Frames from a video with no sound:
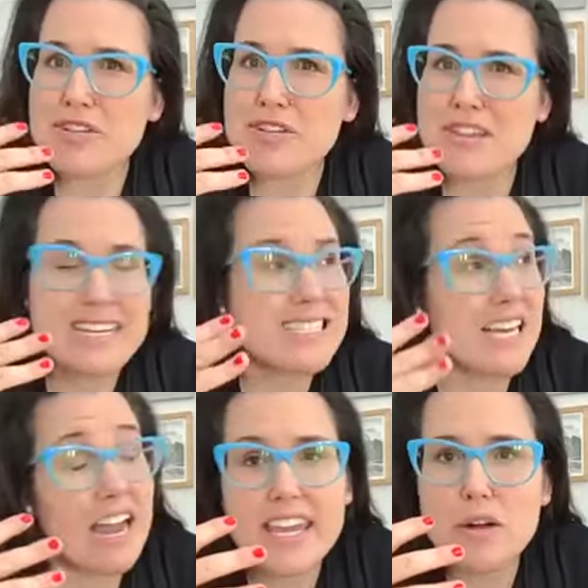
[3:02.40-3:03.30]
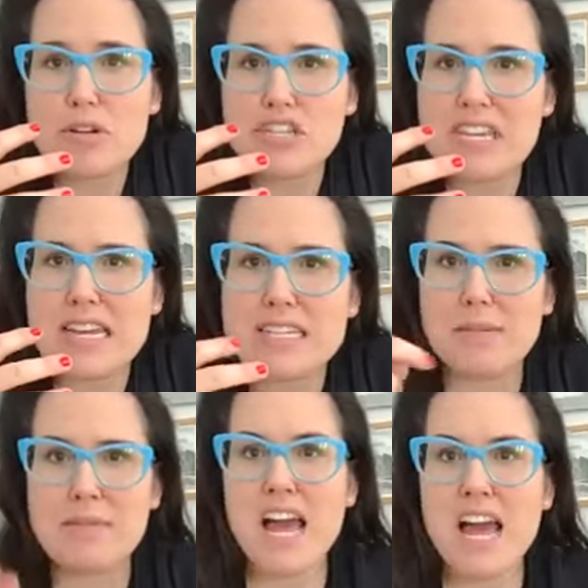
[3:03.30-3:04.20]
what she thinks? Like, I care what she thinks.
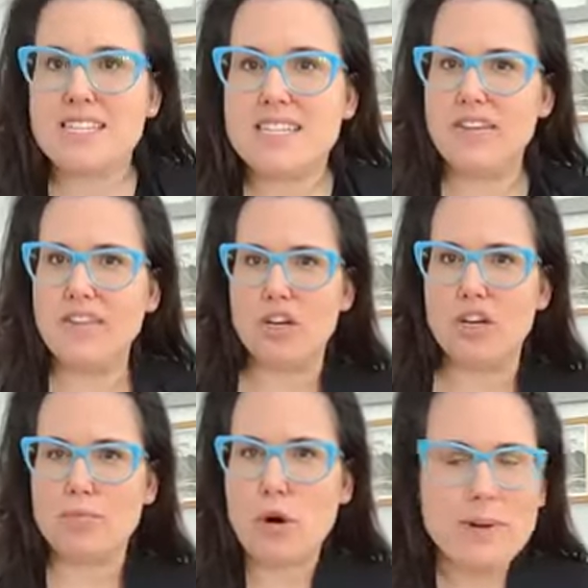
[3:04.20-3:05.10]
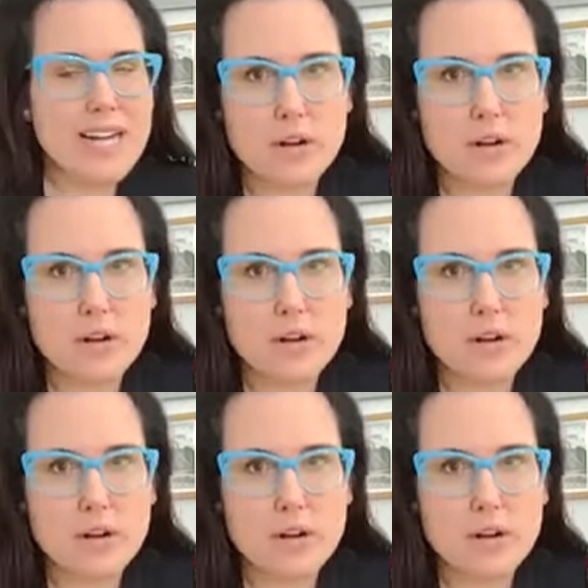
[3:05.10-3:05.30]
I mean, did I even look appropriate?